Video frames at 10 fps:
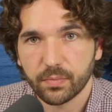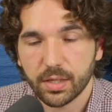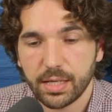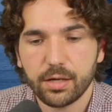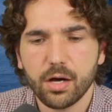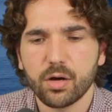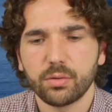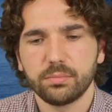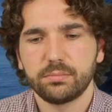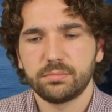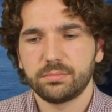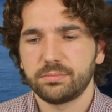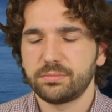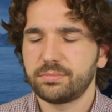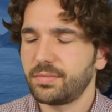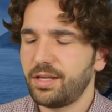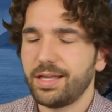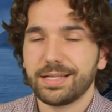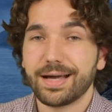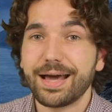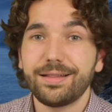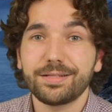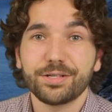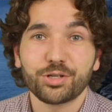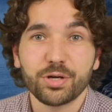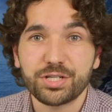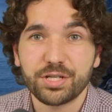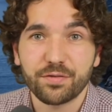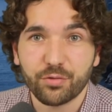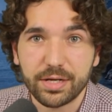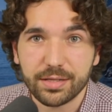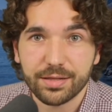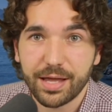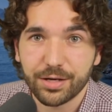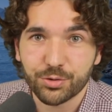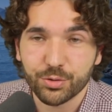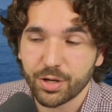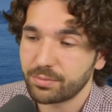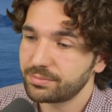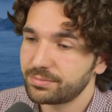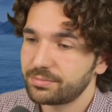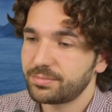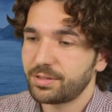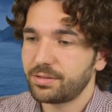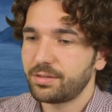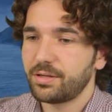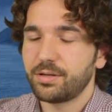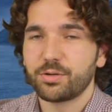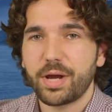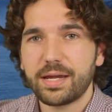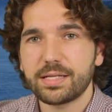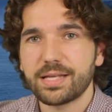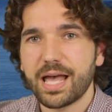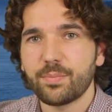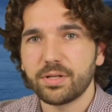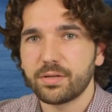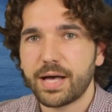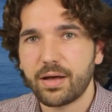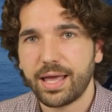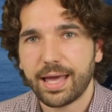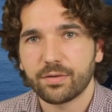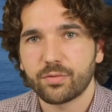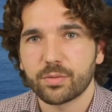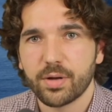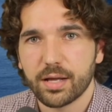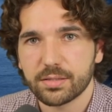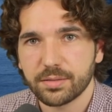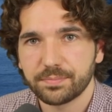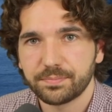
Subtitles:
Yet no, gotta look to Chrystia Freeland and Trudeau. Great example of how to handle foreign policy.